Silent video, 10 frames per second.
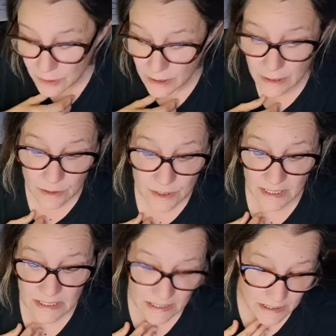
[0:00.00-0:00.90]

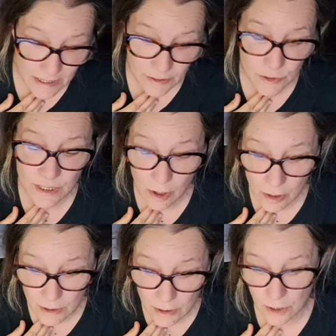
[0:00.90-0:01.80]
billionaires and dictators and
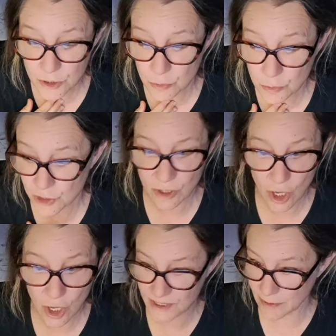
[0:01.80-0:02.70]
oligarchs who had just
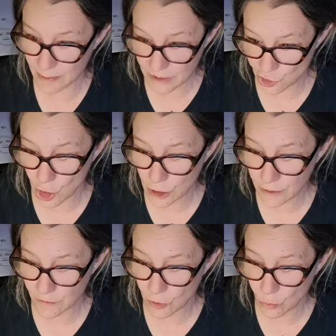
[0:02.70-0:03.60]
lost a big
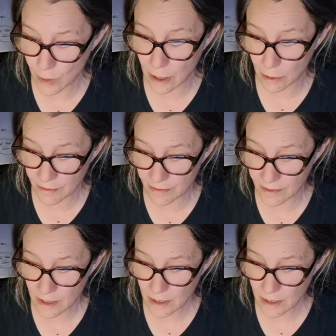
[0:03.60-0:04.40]
chunk of their wealth.